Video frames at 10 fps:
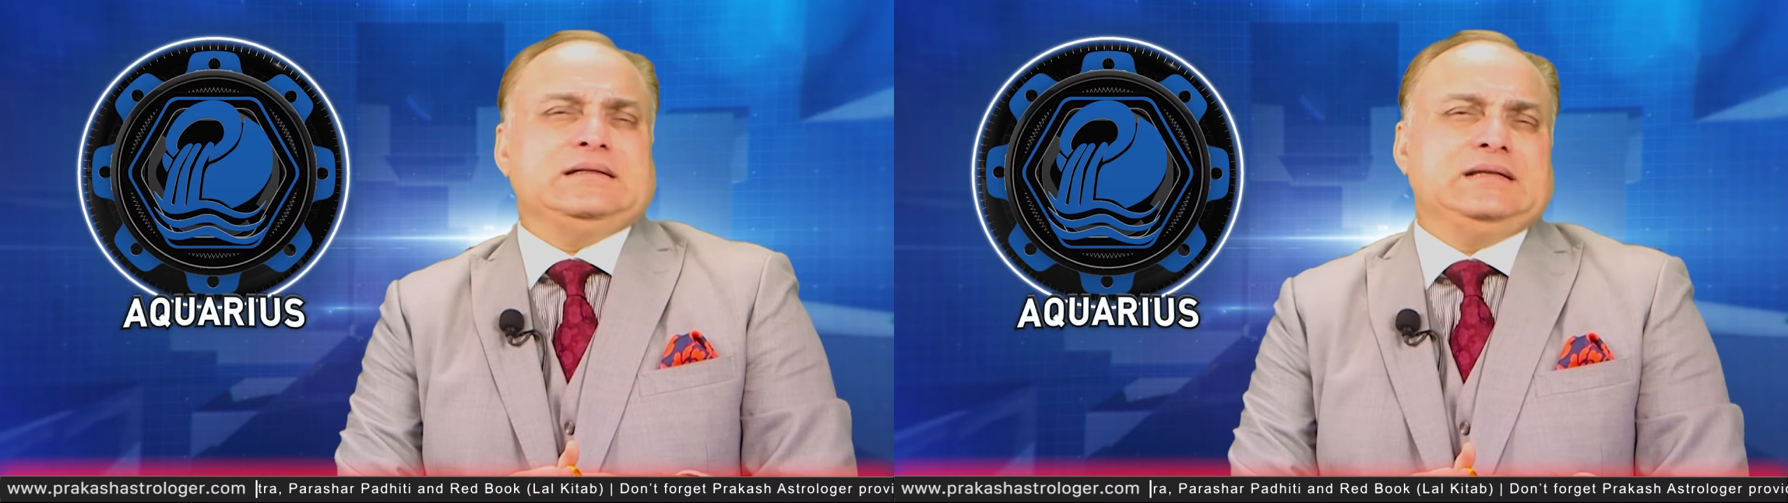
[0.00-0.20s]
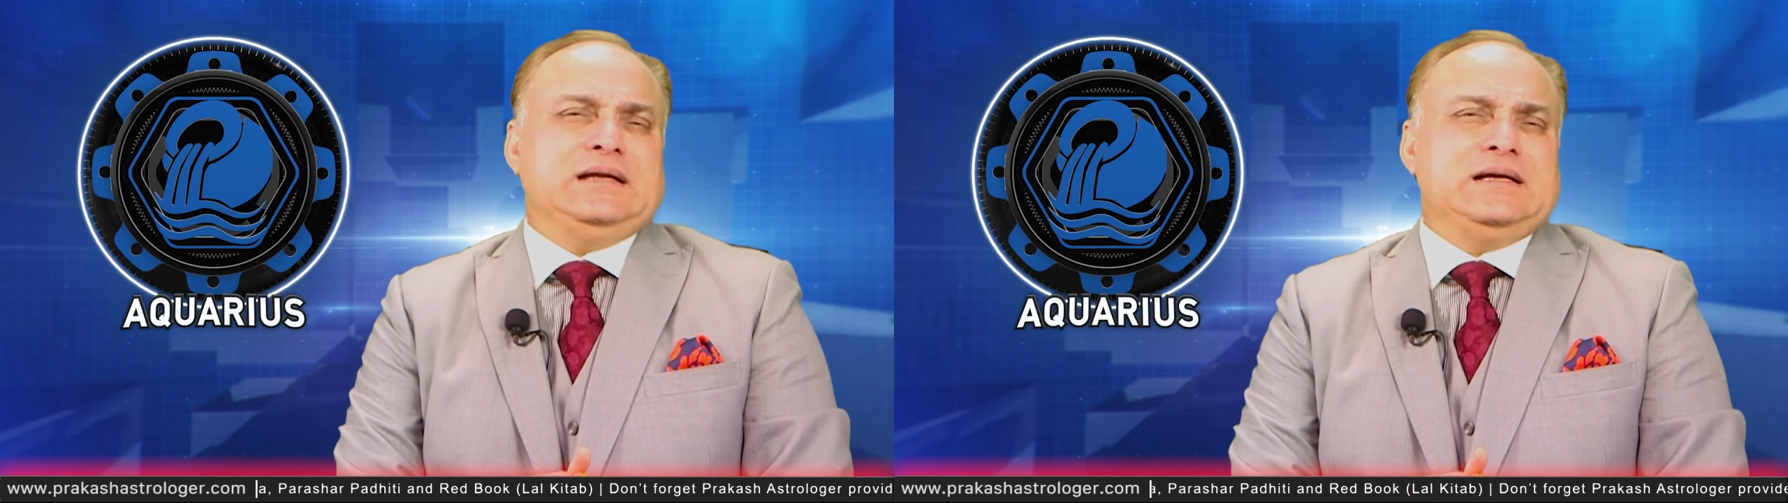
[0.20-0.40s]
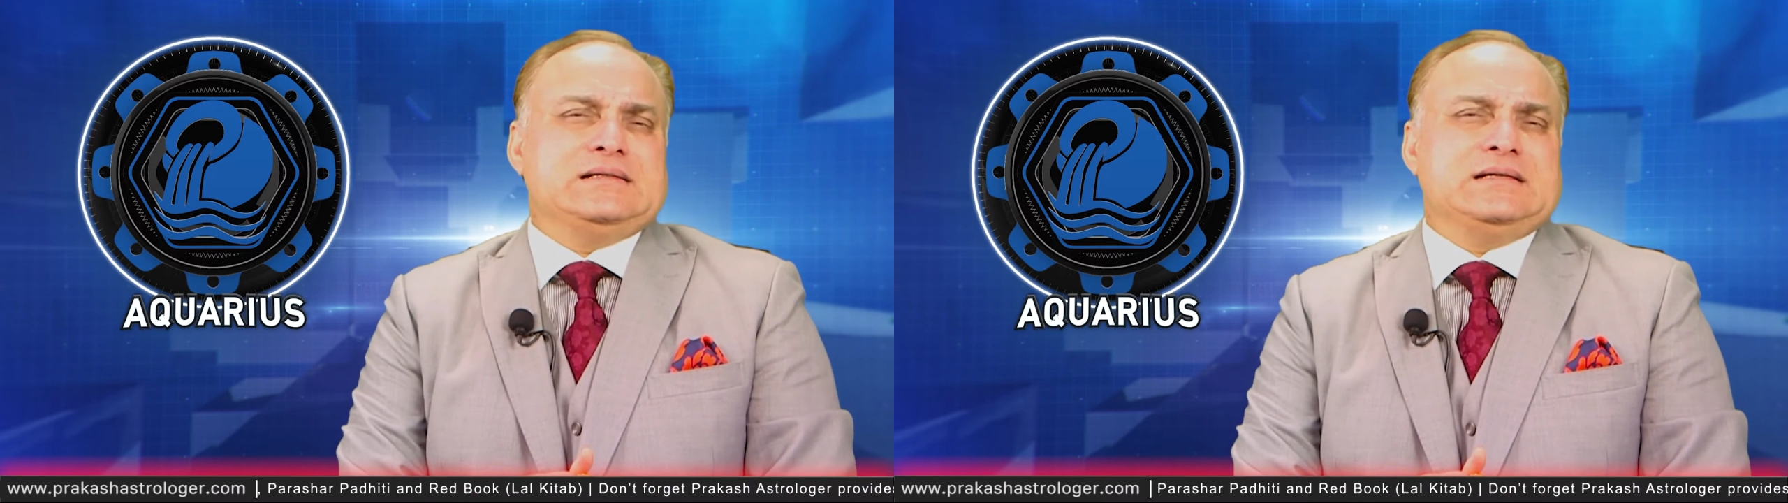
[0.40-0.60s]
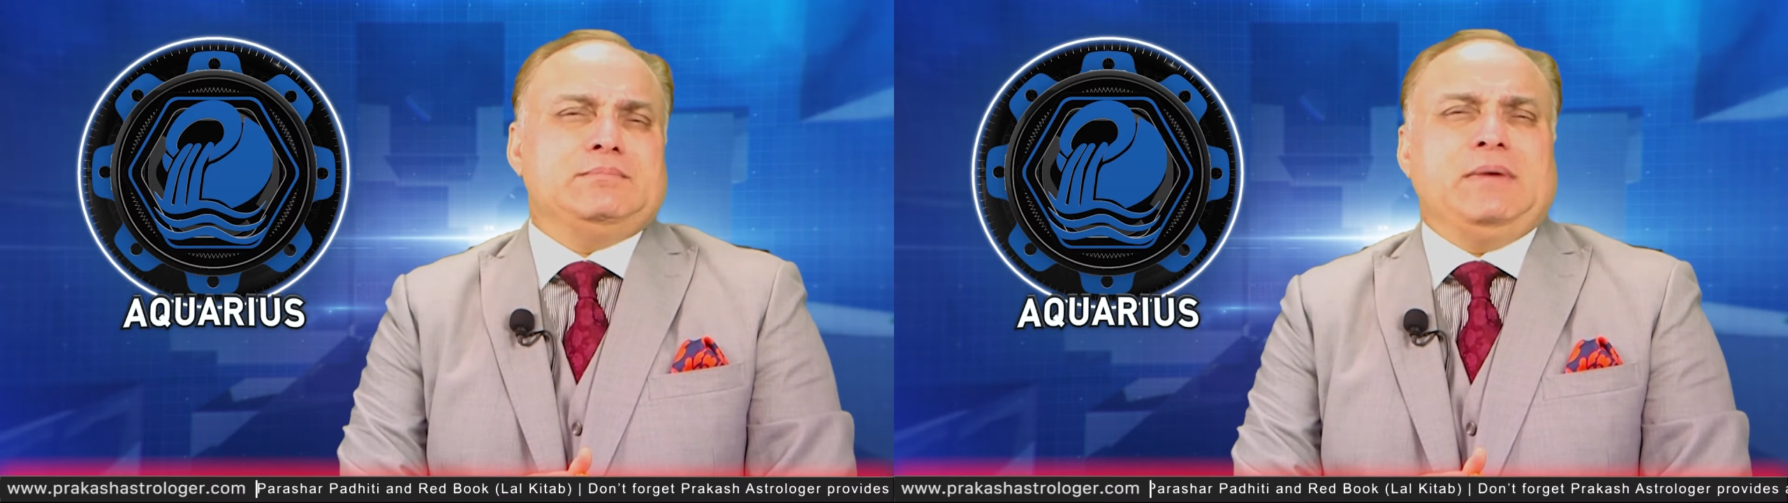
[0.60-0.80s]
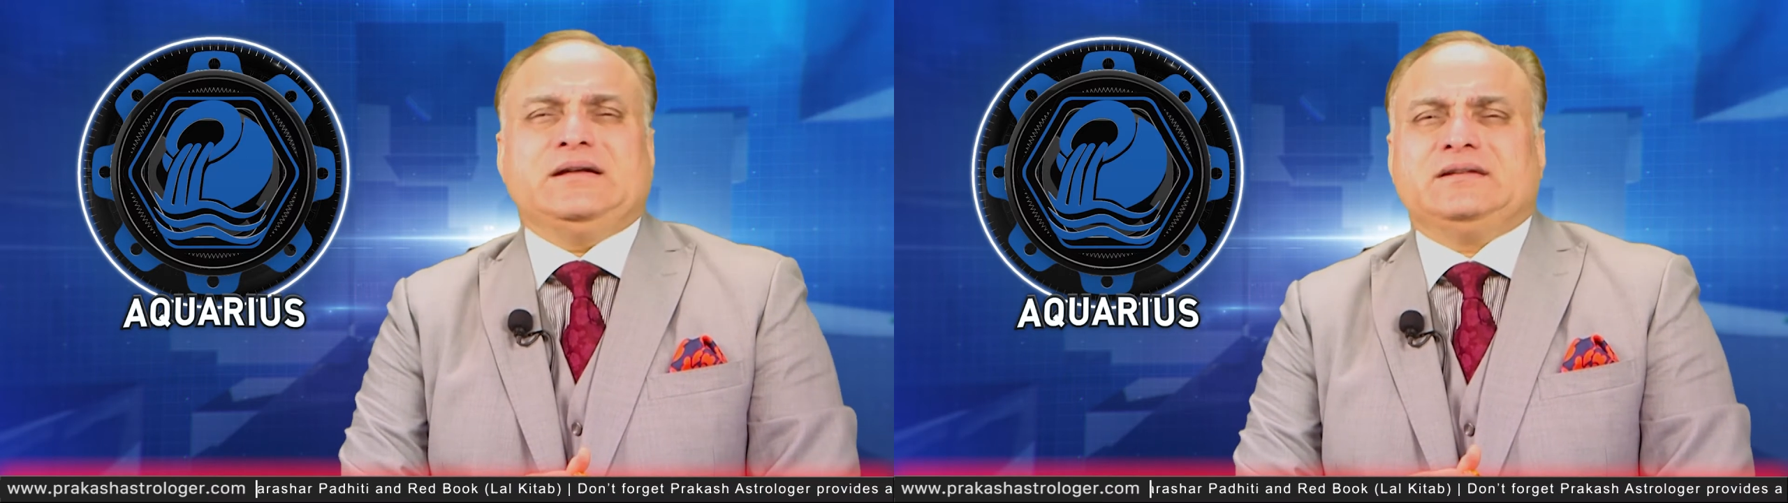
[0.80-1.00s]
and delays
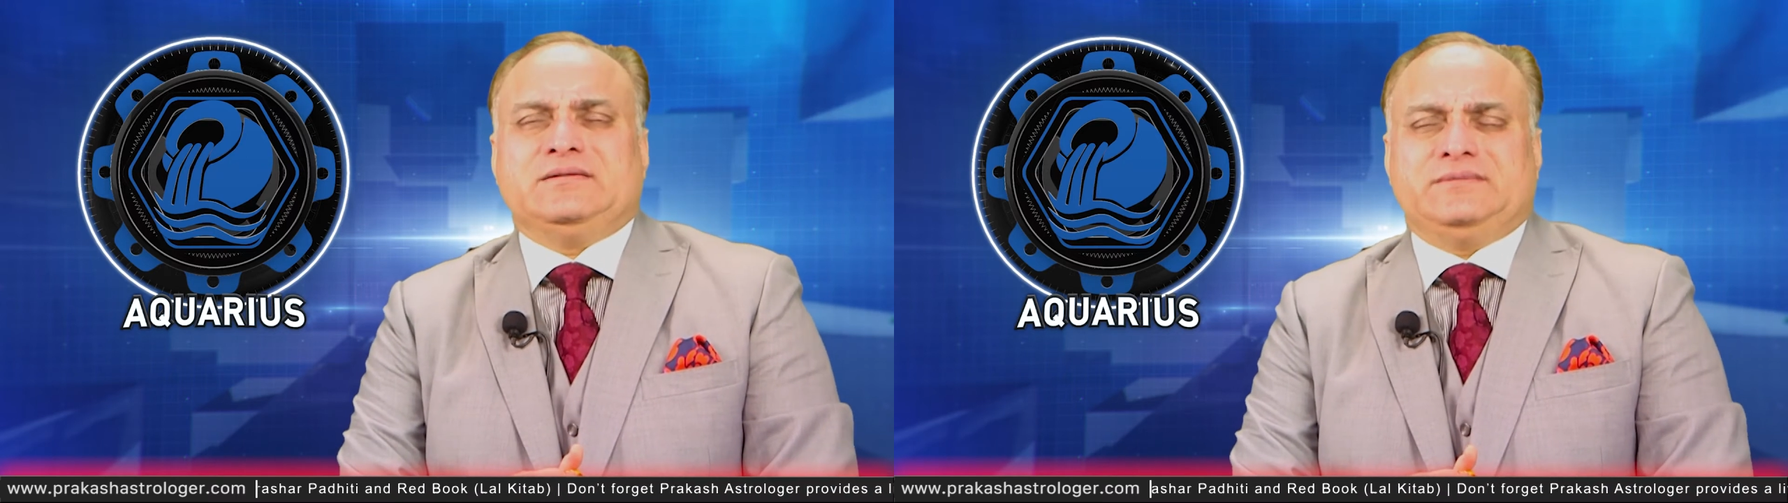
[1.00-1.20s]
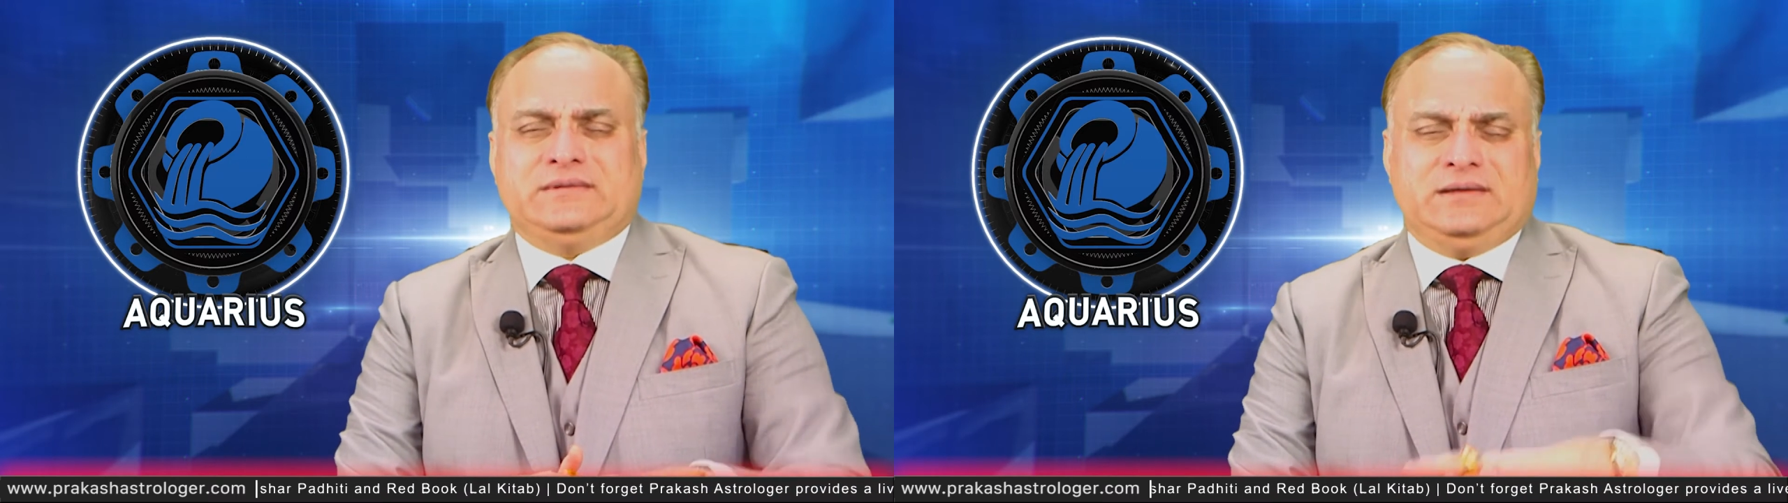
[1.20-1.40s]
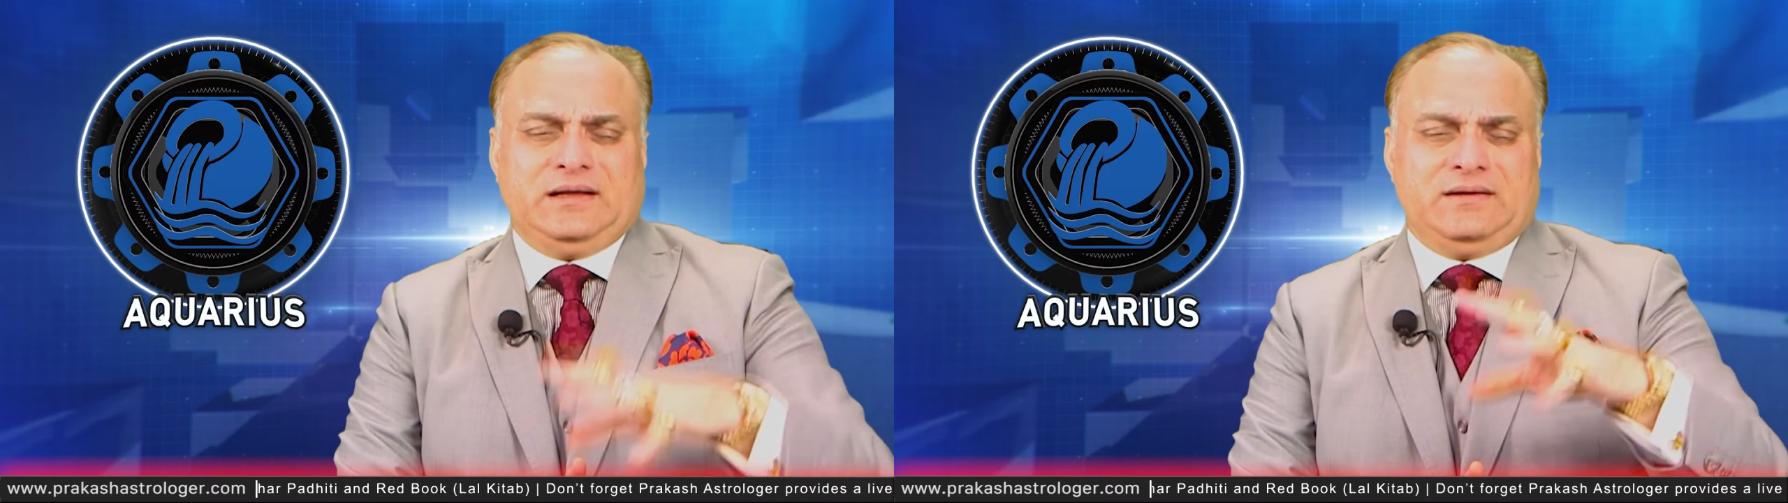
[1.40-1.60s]
in matters with